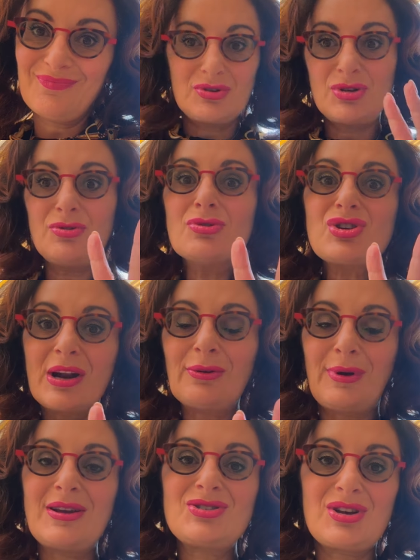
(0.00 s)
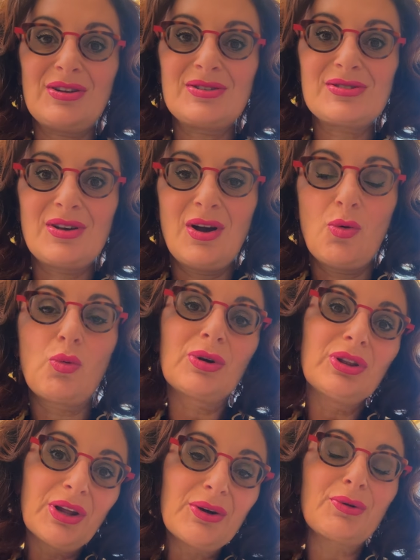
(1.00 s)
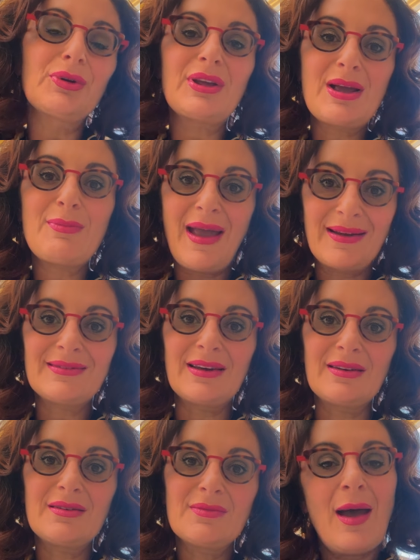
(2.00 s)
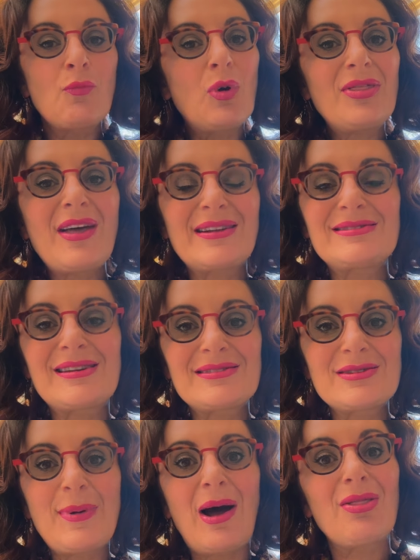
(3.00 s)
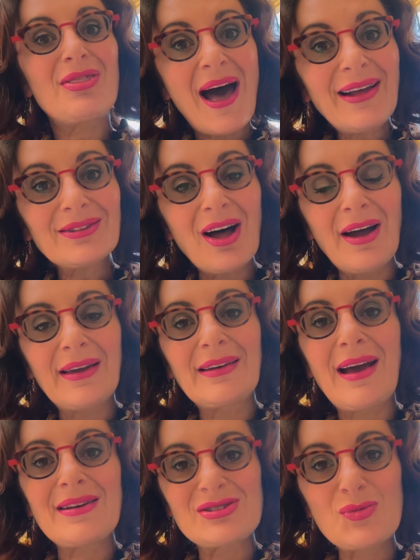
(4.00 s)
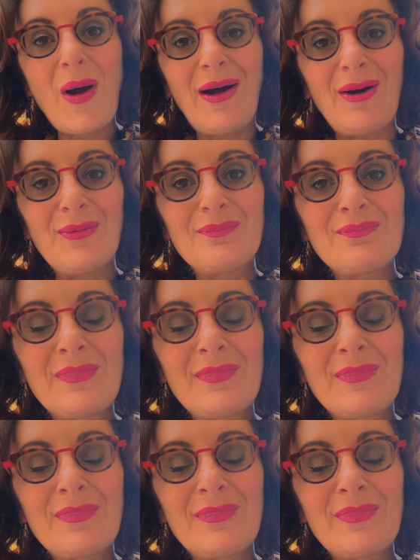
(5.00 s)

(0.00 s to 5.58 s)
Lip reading: 2 generations were literally abandoned, and what that says about that line as well.